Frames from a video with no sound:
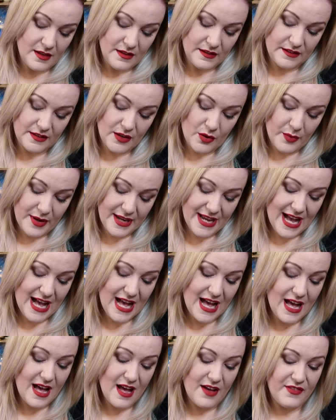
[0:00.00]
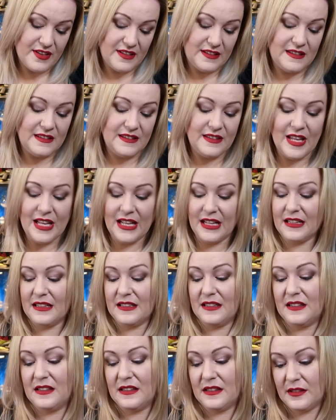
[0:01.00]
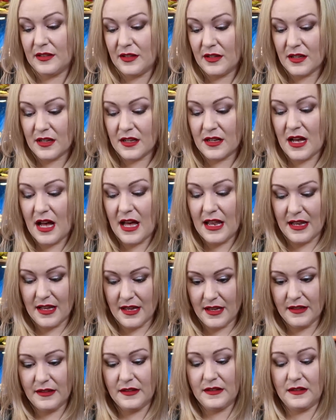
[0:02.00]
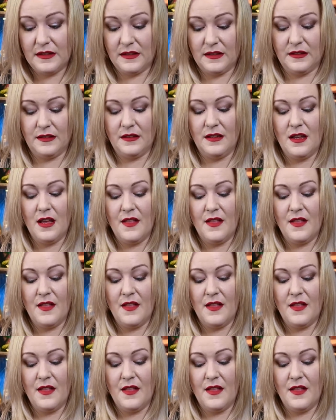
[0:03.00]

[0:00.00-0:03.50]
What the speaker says: So we have six colours.